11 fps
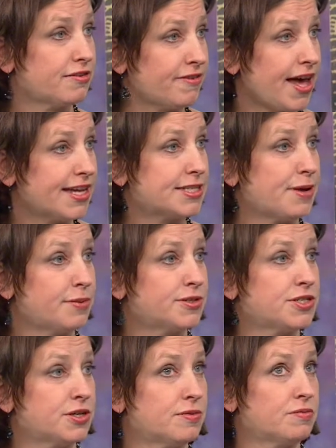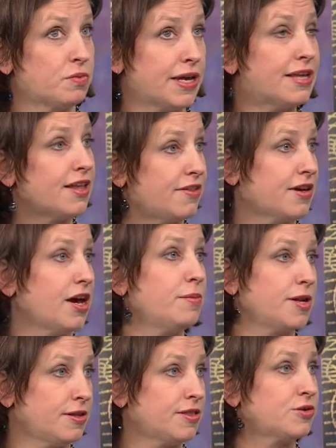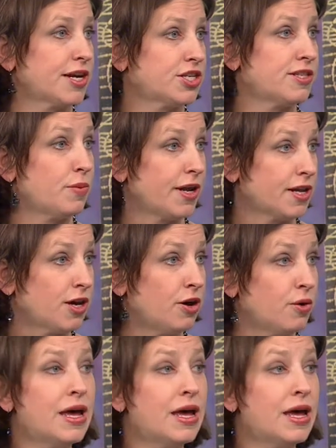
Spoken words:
fat to be able to realign the company in the direction they want to go.